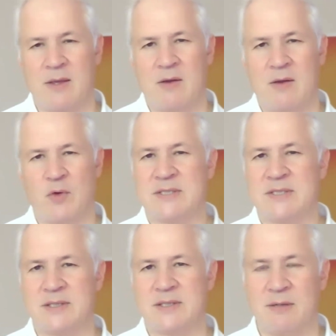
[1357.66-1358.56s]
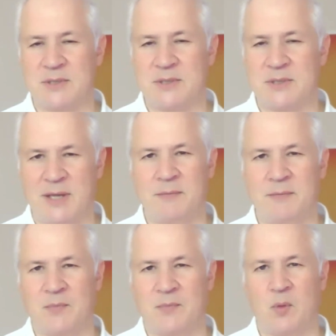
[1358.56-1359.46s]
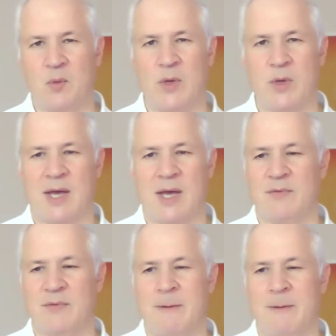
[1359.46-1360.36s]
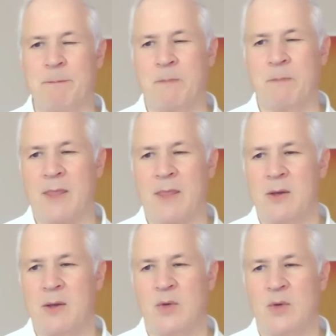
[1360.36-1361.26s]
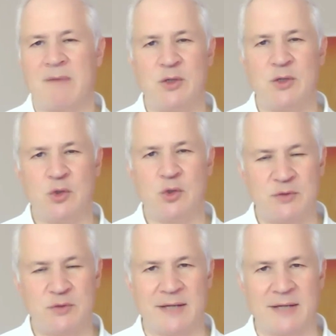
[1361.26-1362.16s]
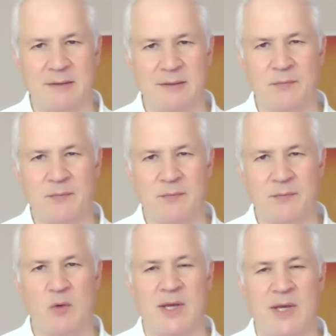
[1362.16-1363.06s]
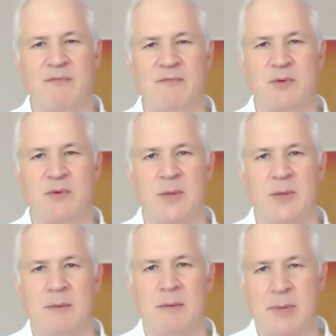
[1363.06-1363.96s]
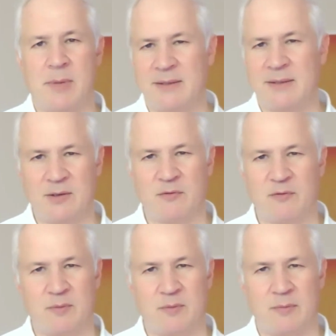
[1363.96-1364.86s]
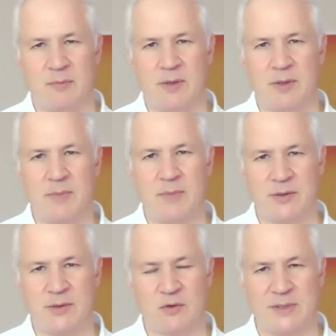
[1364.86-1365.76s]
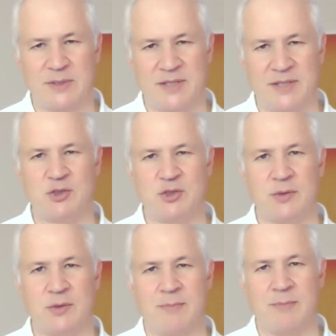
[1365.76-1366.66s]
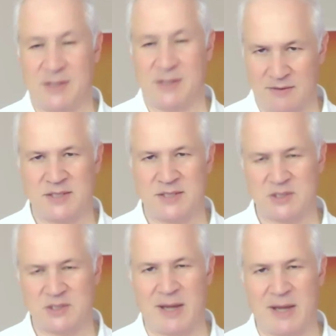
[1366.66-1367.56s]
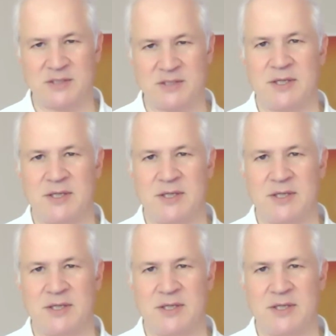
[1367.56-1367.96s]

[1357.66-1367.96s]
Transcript: For instance, here in Spain, we have um, we have a YouTube channel where we have plenty of uh, videos of meditation, but it, this is in Spanish.